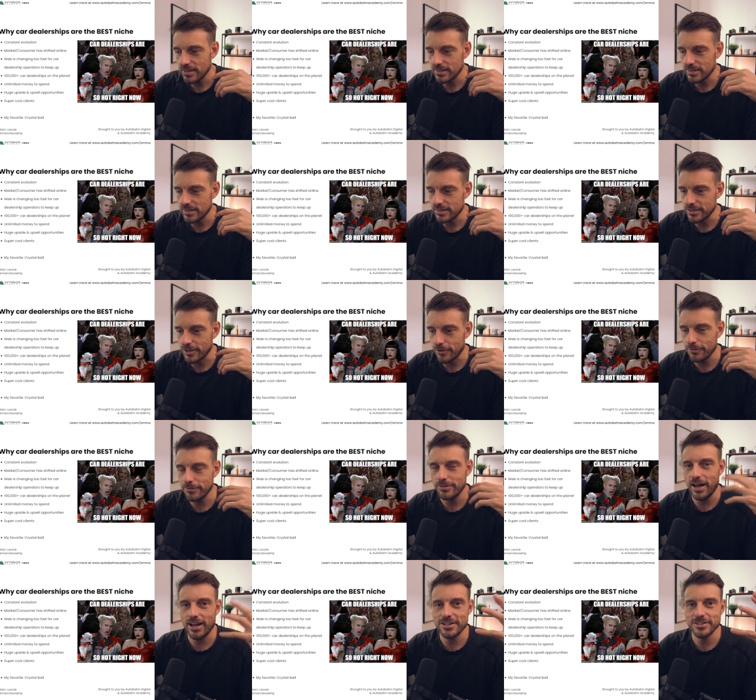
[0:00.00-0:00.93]
um, you know,
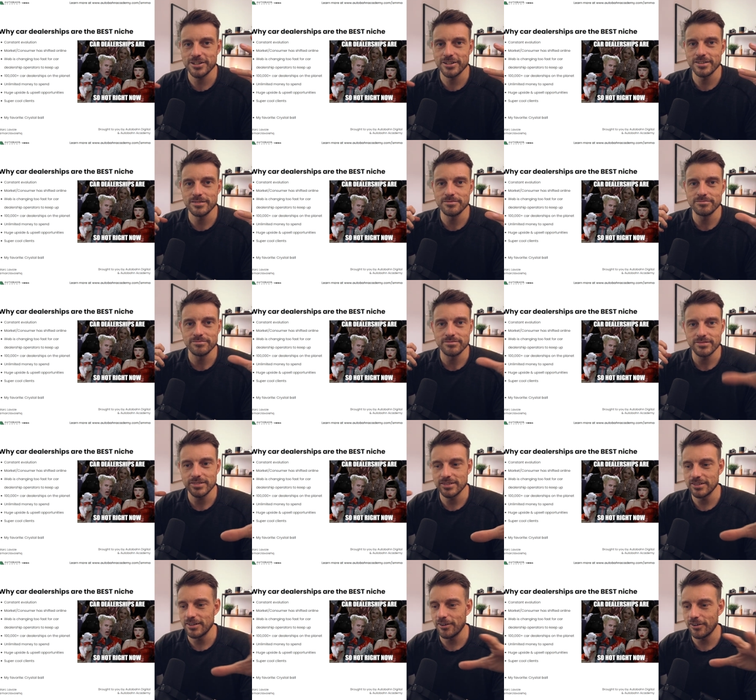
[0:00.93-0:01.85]
fashion,
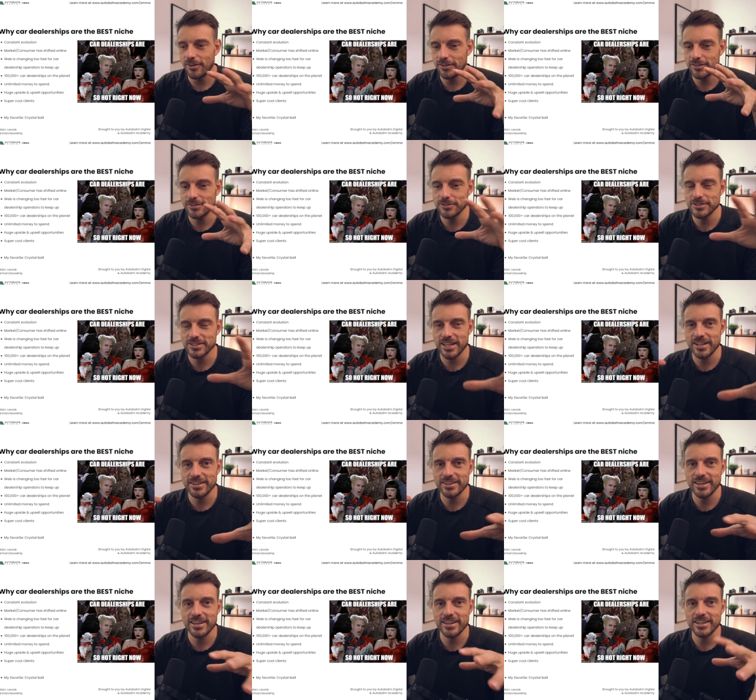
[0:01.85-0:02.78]
all those kind
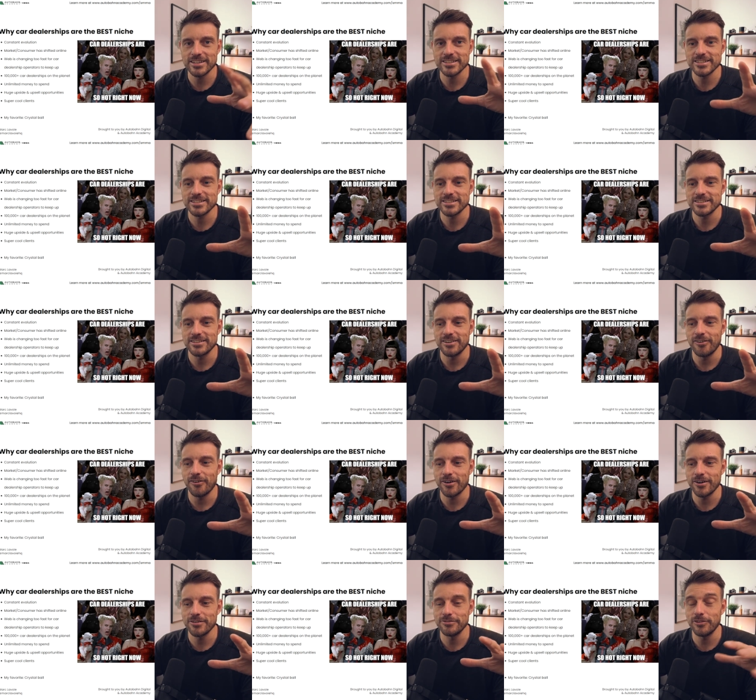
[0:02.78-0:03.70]
of things
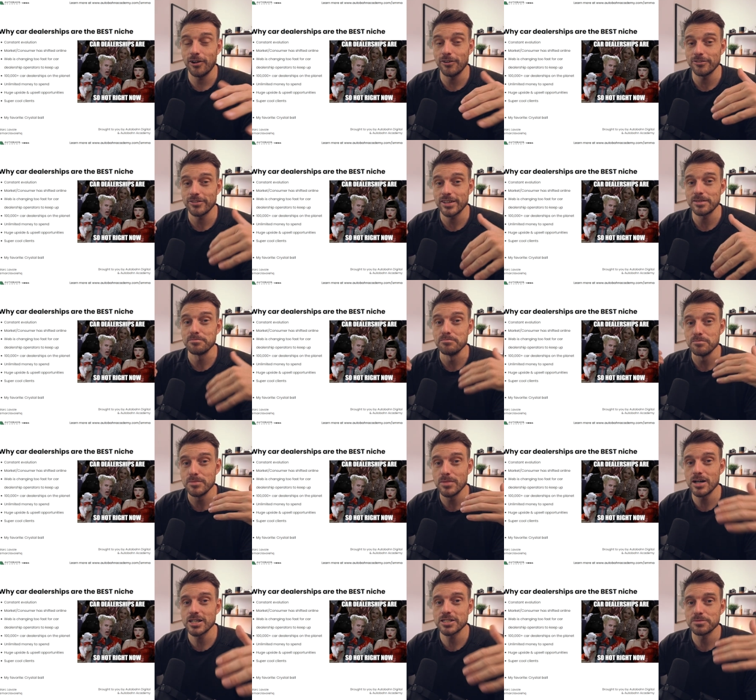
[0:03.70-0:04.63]
are evolving
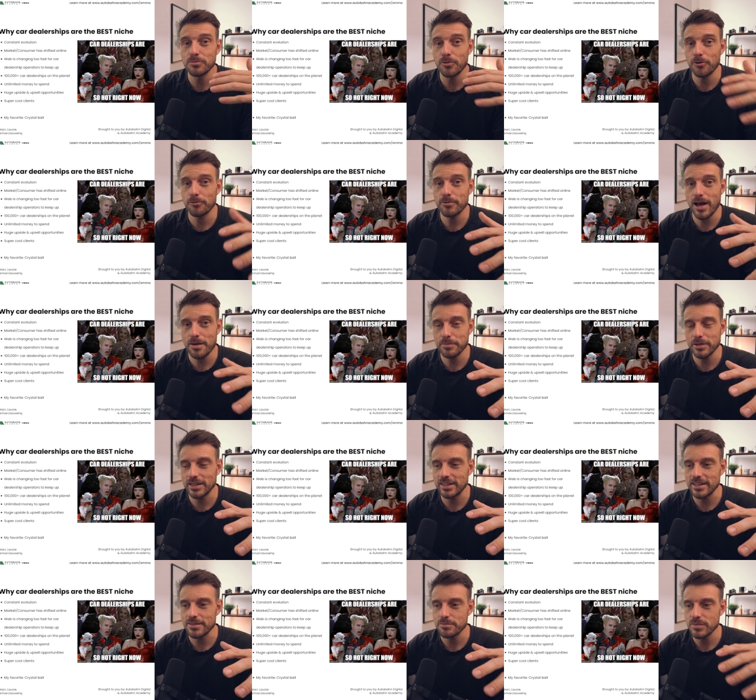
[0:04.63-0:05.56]
much more
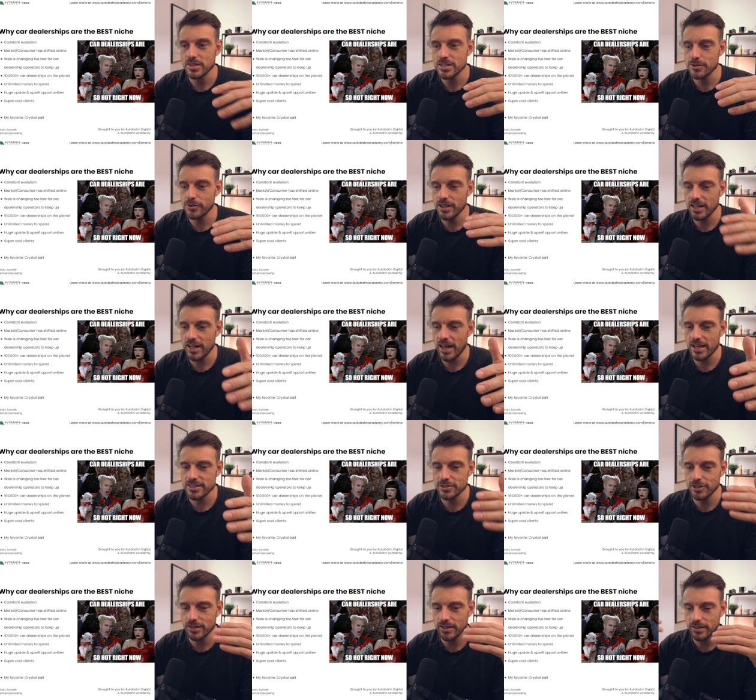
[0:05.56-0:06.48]
rapidly. So you can
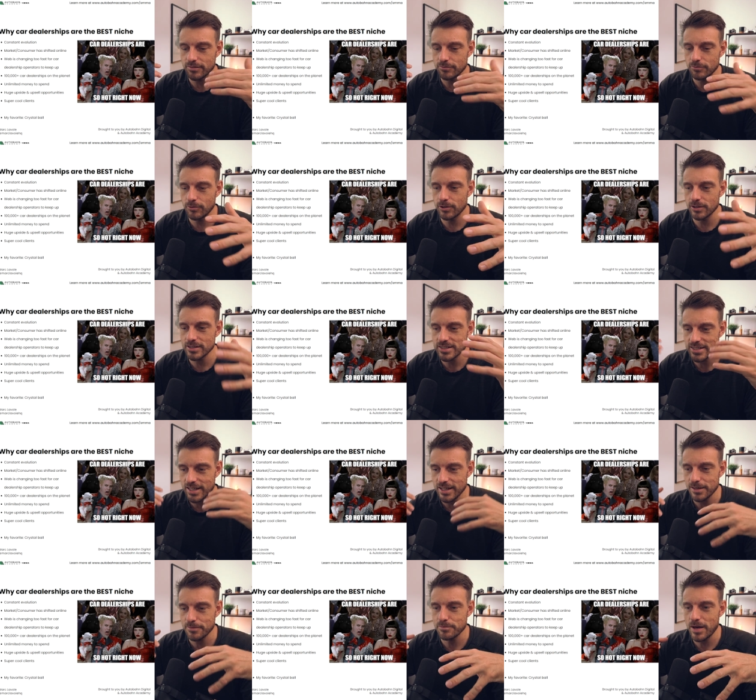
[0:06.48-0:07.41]
actually, well,
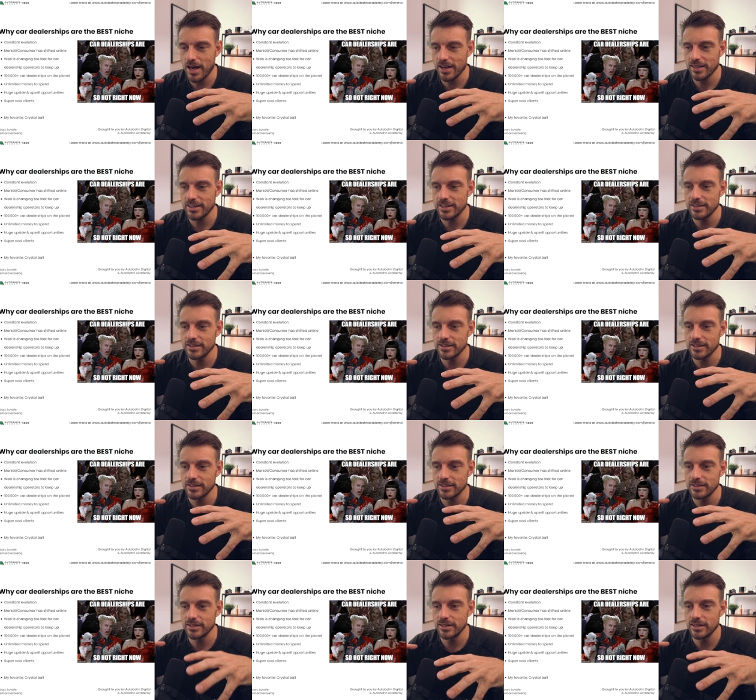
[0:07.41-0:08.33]
sitting back in
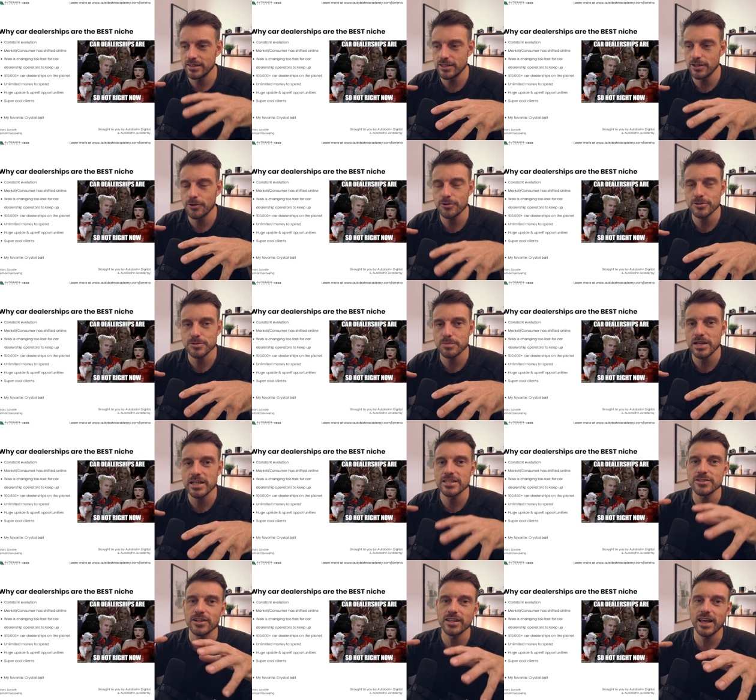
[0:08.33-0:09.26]
the in the auto
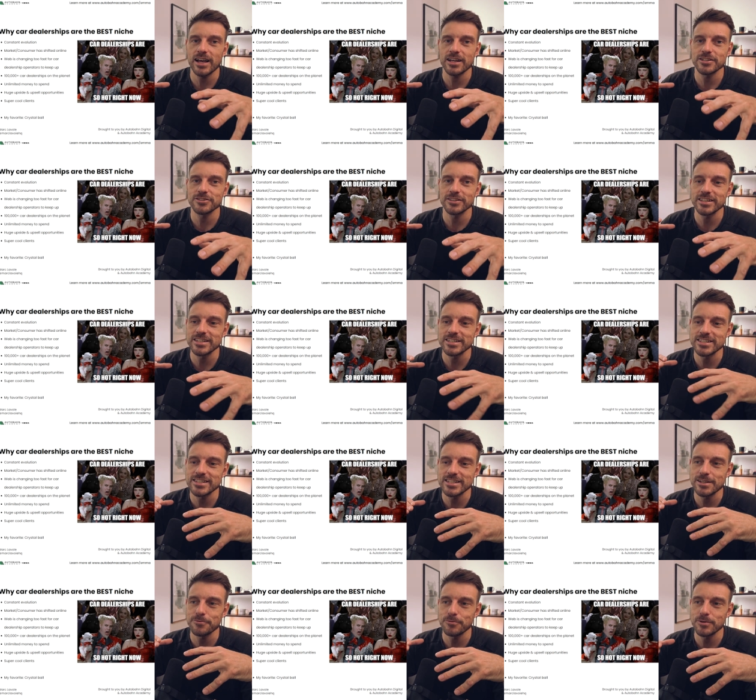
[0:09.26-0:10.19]
space, you can actually
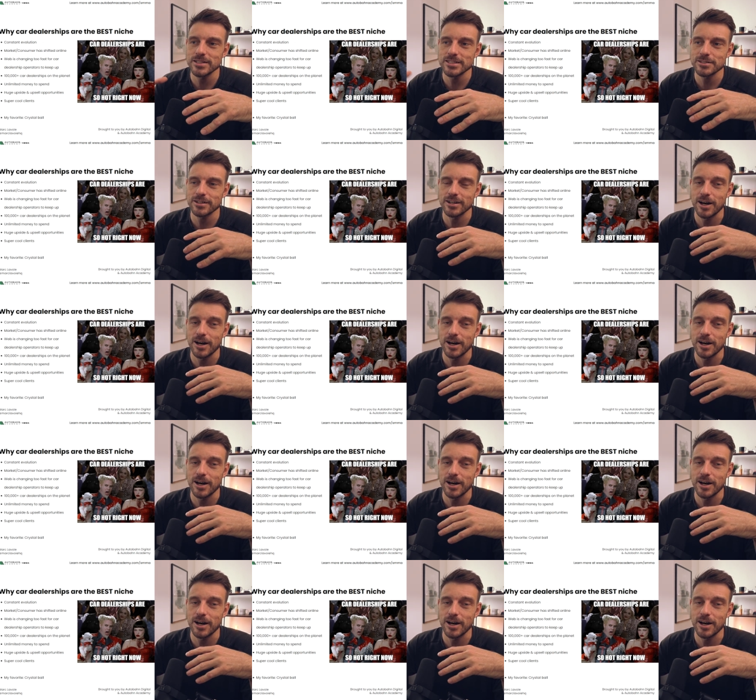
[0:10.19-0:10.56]
see what's